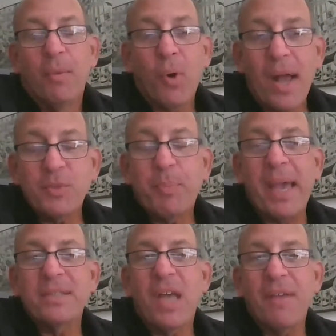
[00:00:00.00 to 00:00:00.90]

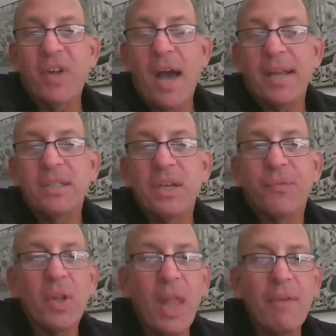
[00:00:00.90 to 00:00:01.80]
prospects I've got at
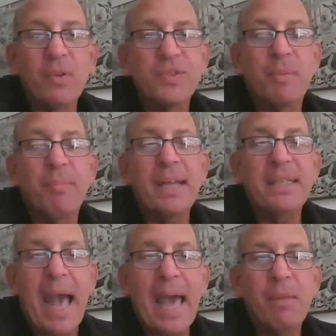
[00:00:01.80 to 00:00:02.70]
different levels in my
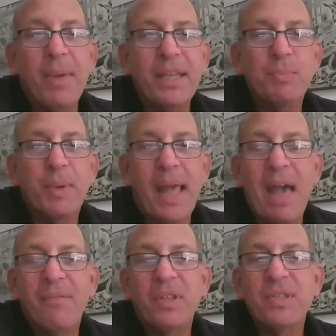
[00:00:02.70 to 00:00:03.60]
database, but
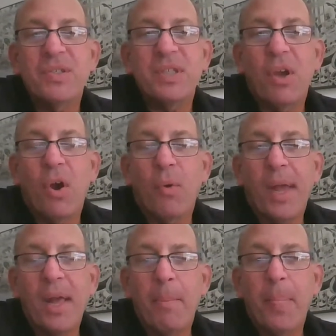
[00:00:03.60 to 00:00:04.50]
having the
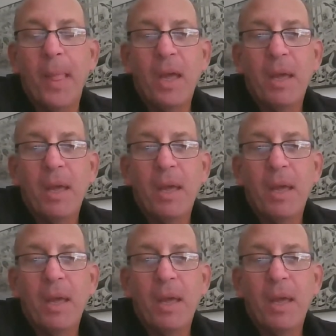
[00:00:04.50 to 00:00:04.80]
CRM